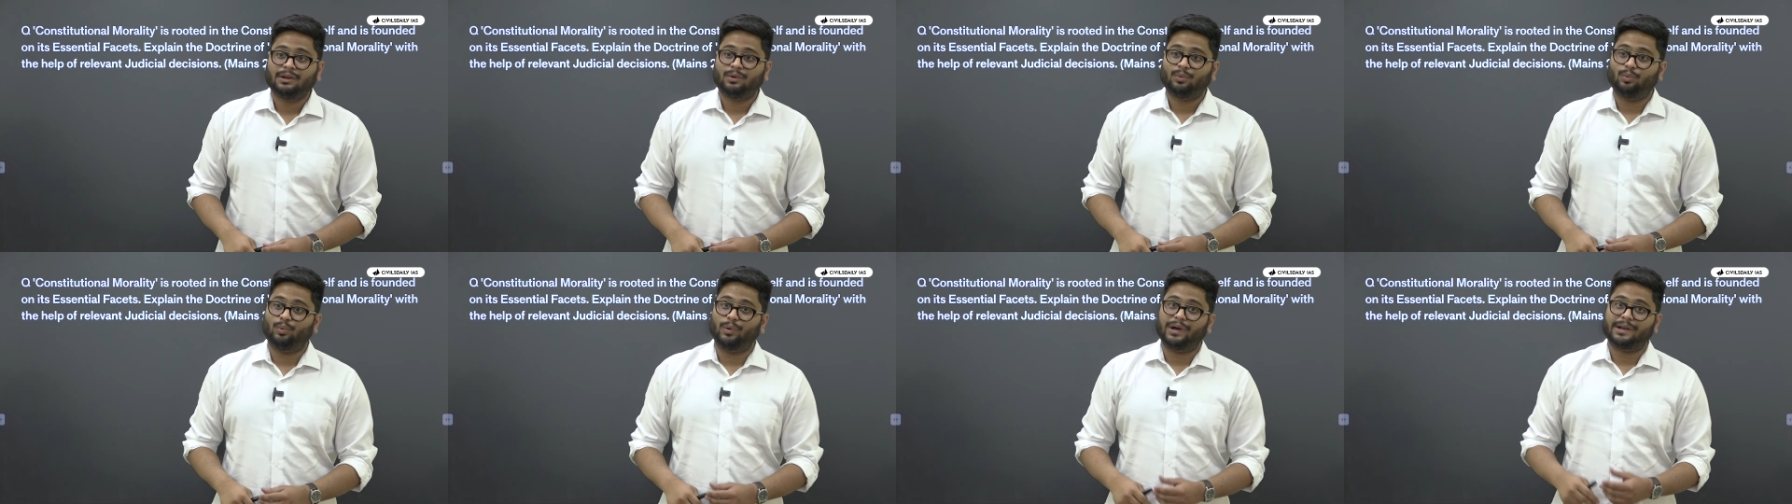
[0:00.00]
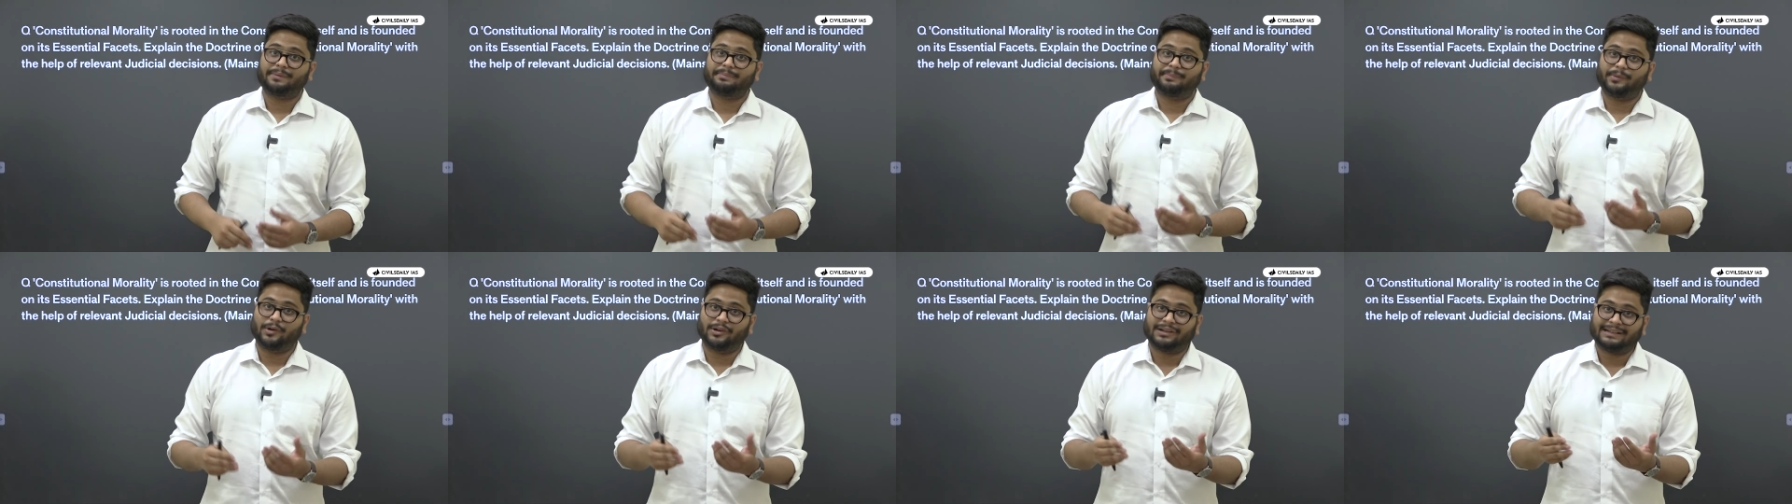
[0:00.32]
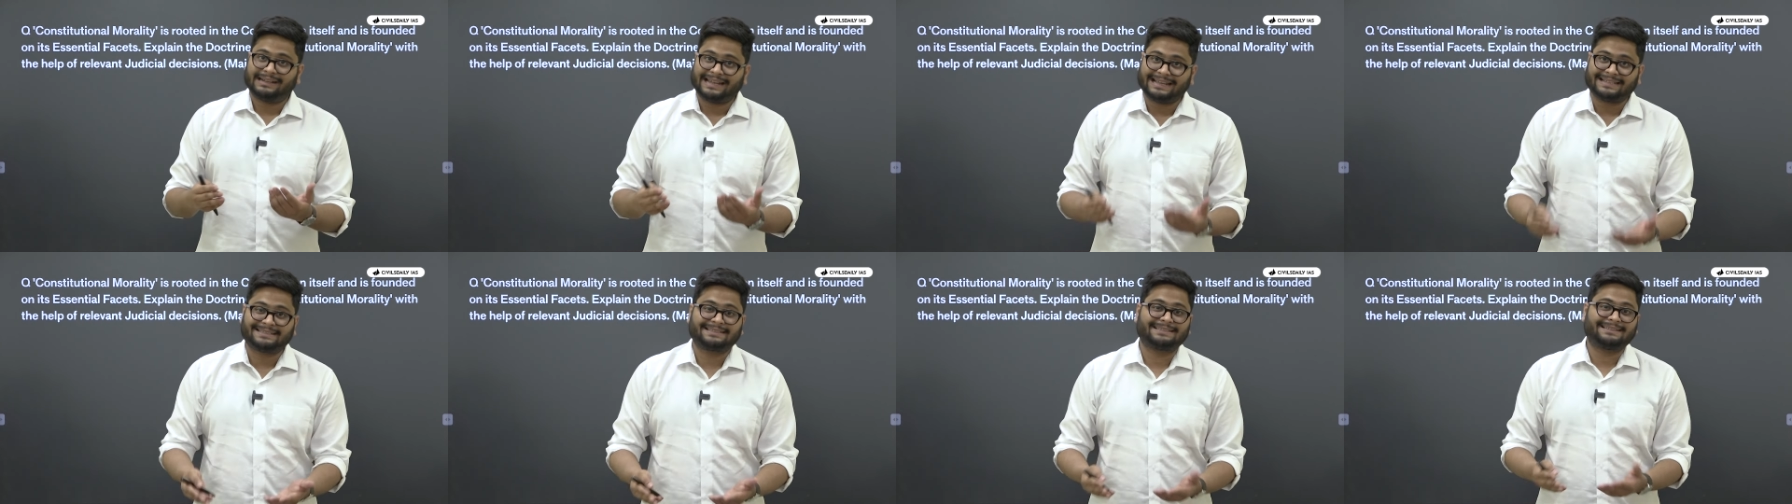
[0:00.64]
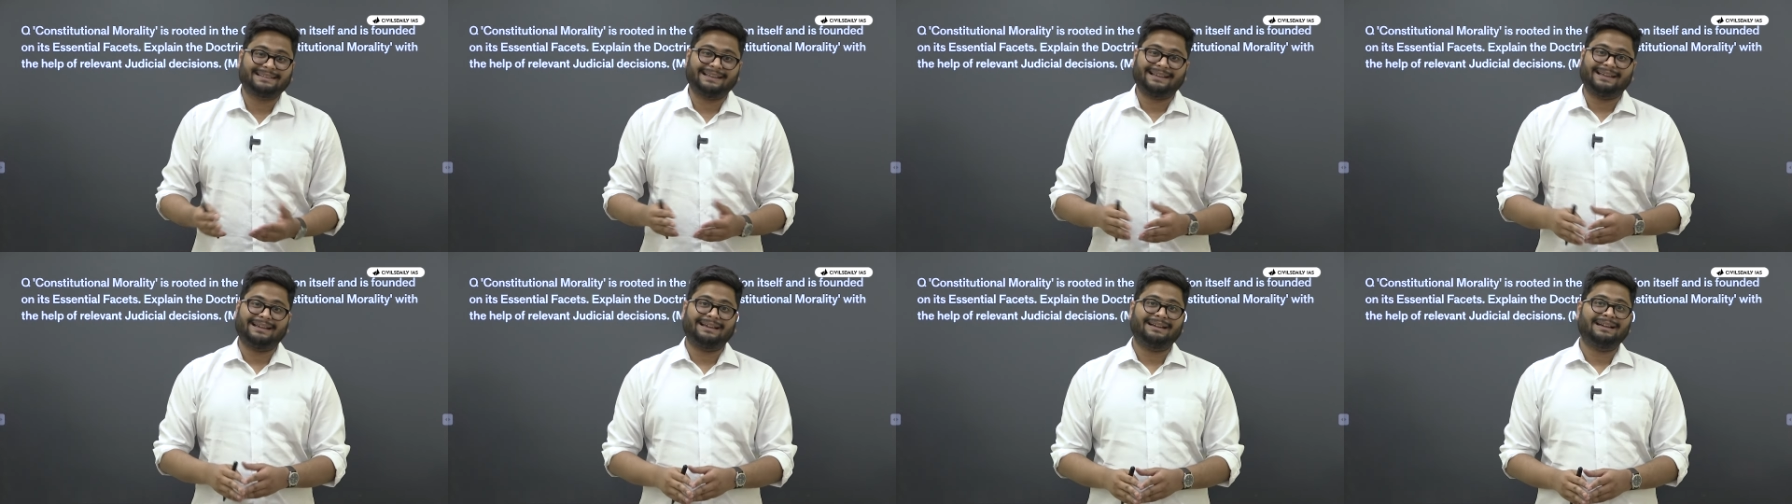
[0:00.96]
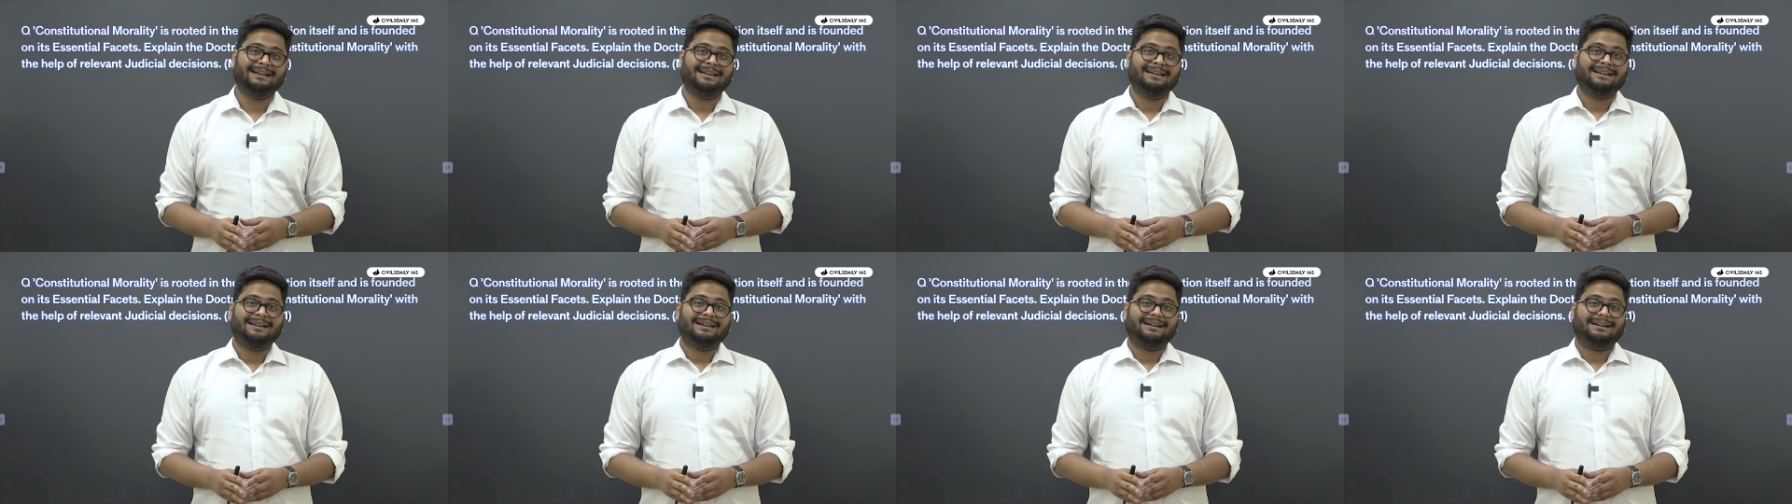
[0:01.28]
were
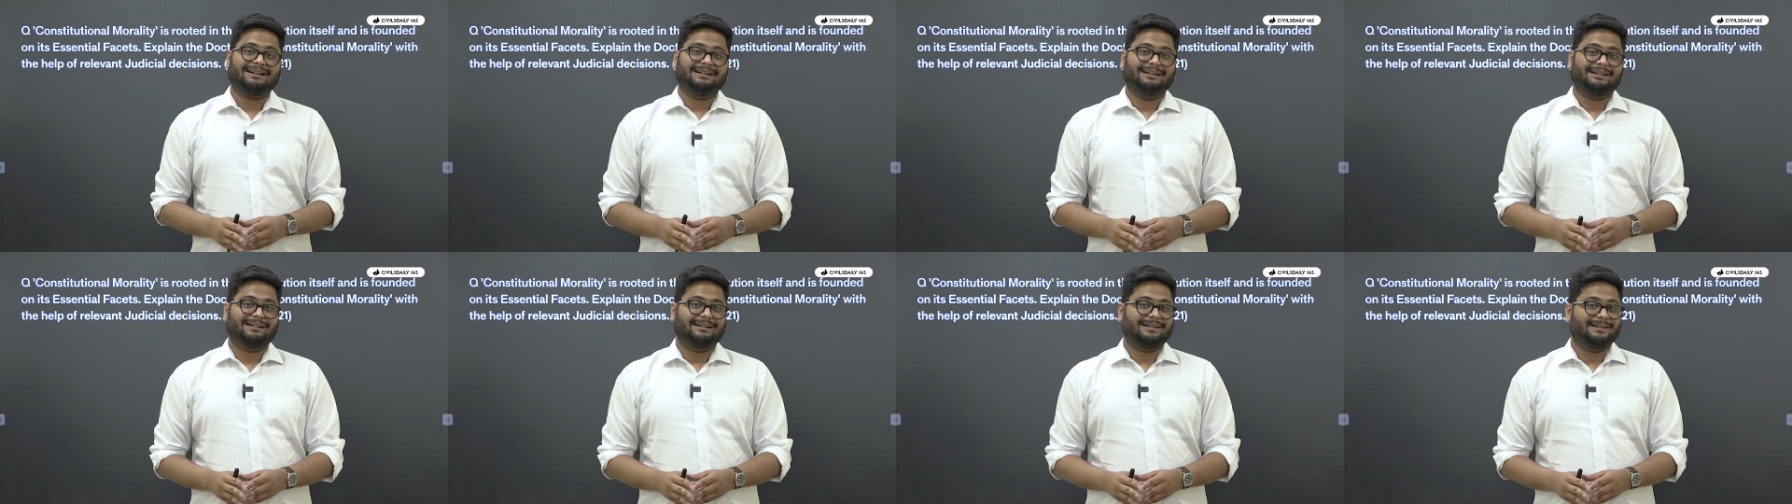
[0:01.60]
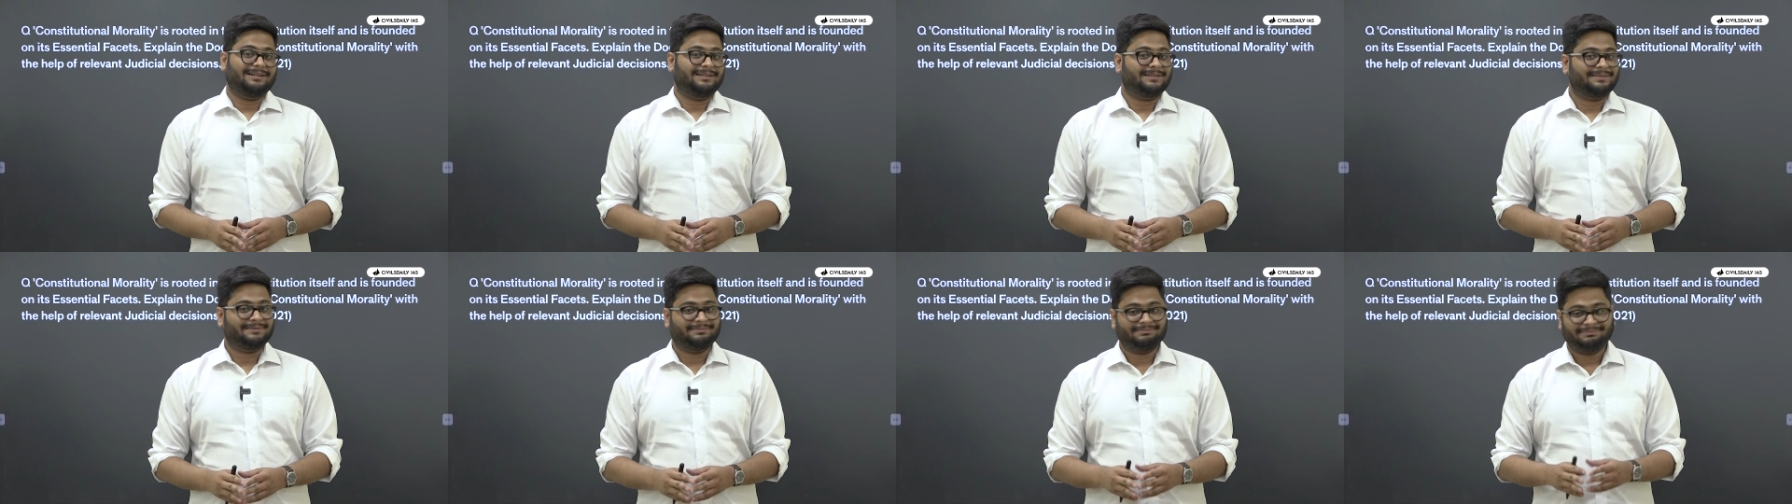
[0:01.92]
protesting uh,